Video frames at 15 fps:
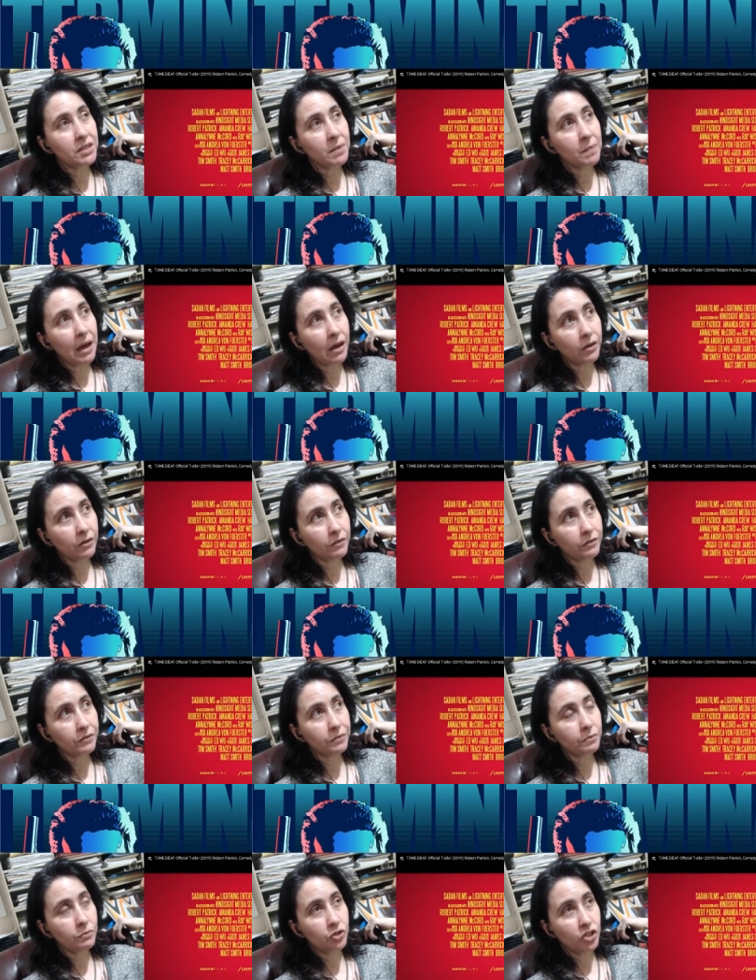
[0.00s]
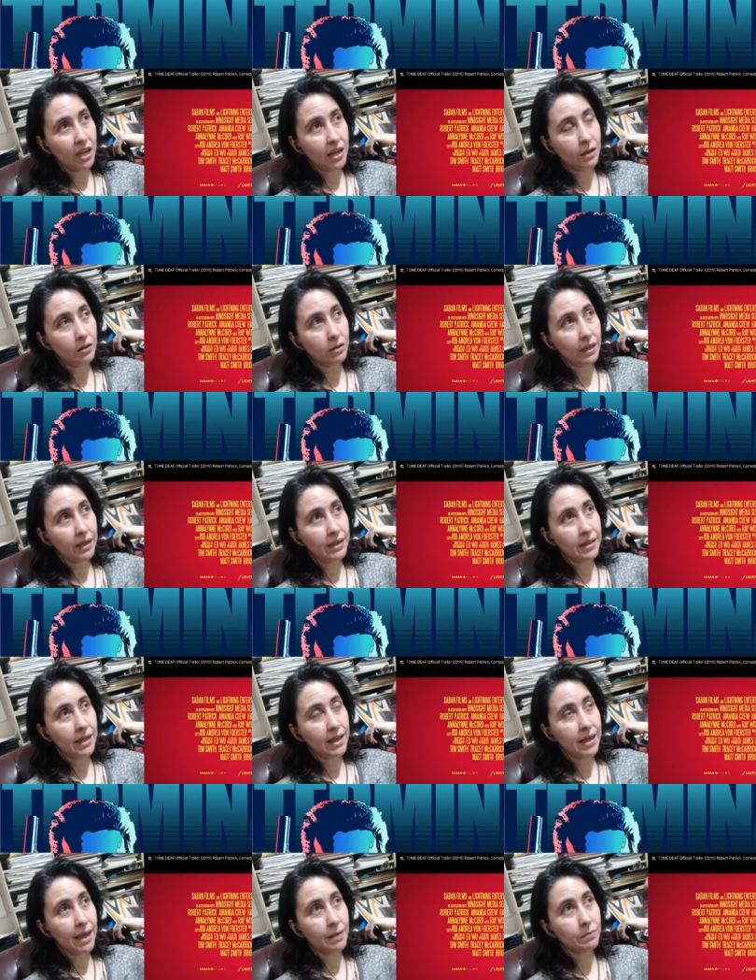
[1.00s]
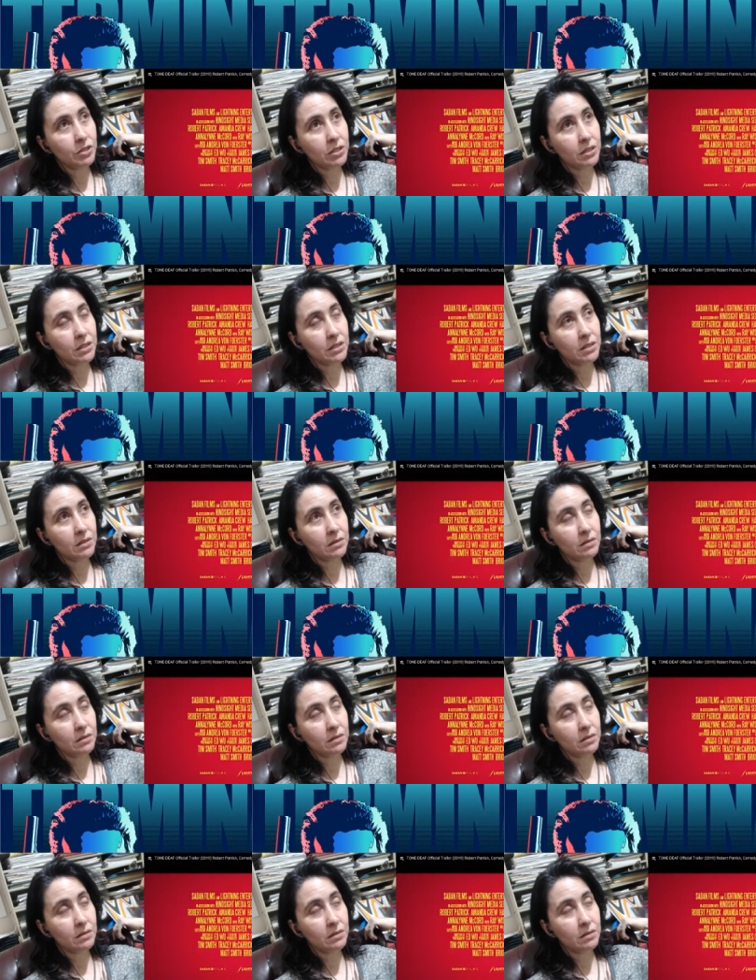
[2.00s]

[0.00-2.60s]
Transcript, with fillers: him out of jail, and they came to this,